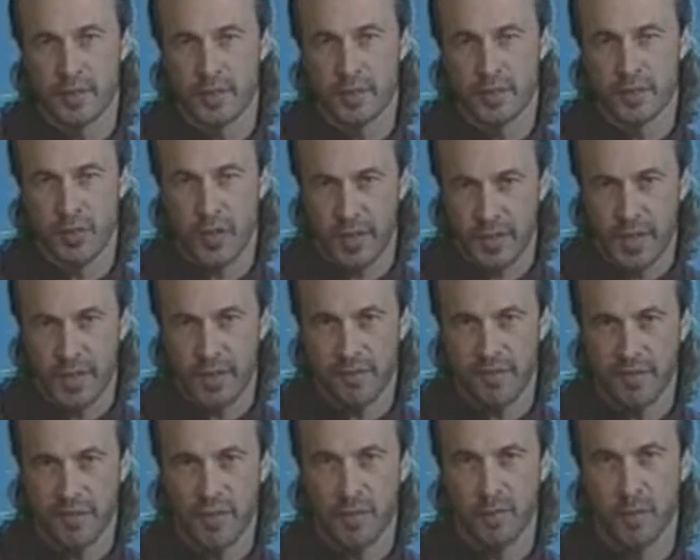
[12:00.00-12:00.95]
the straight 8
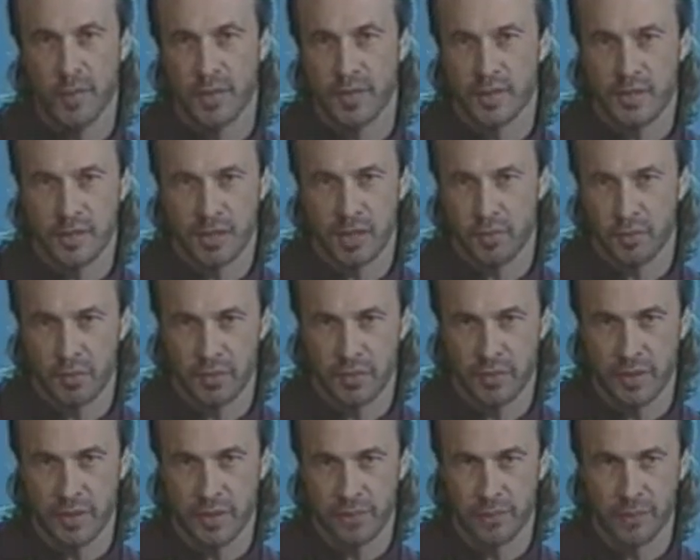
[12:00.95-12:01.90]
feel and one is the shuffle
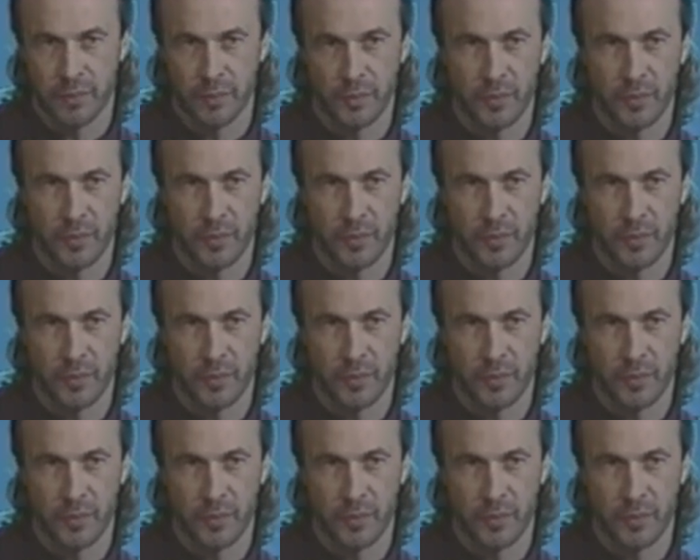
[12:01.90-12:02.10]
feel.